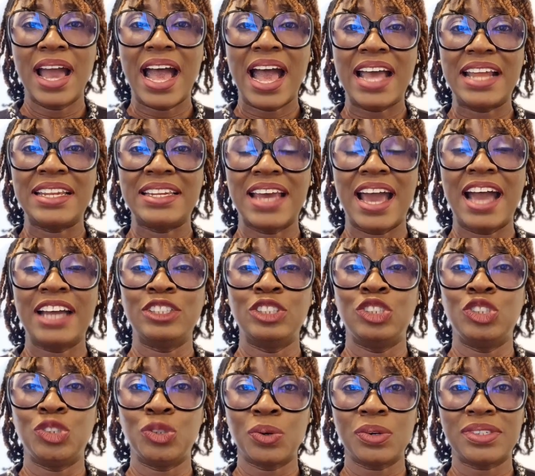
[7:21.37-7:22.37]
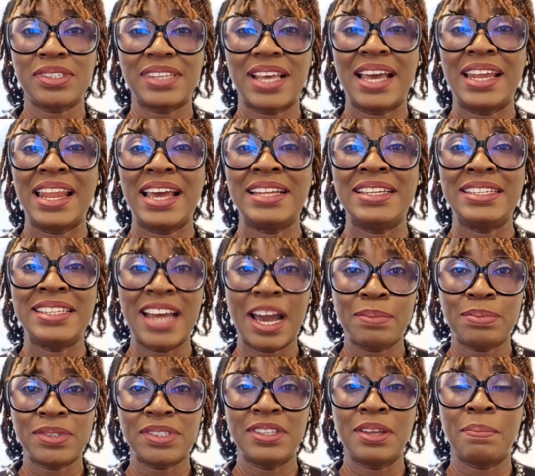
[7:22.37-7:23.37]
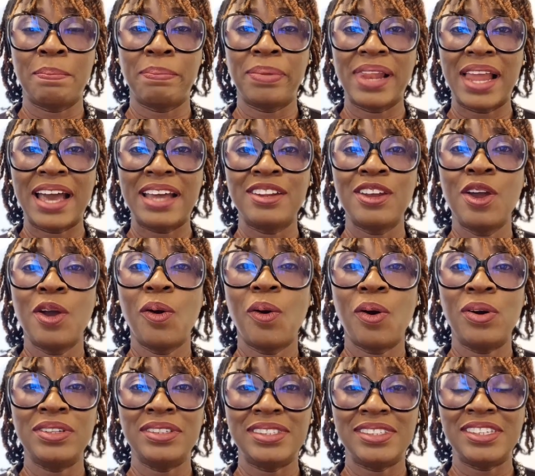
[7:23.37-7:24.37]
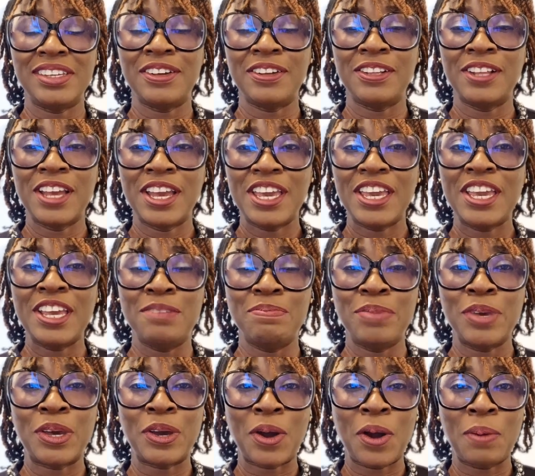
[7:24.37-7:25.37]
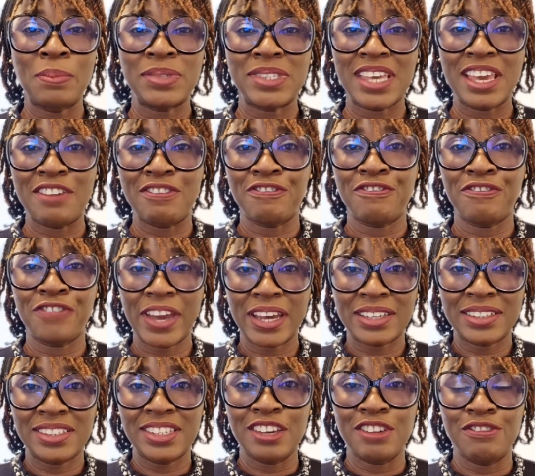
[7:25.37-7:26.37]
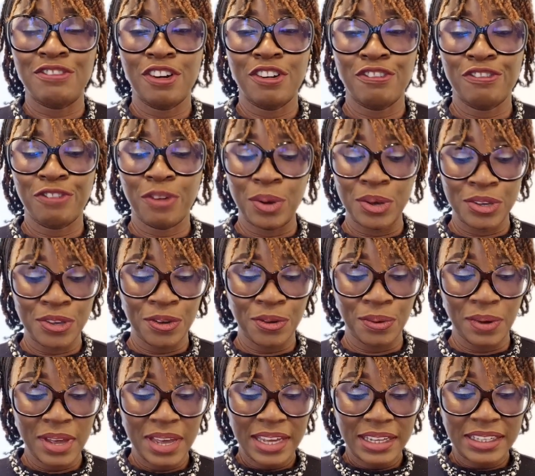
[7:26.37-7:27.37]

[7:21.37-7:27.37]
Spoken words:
and adjust and adapt the plan until it becomes effective for you.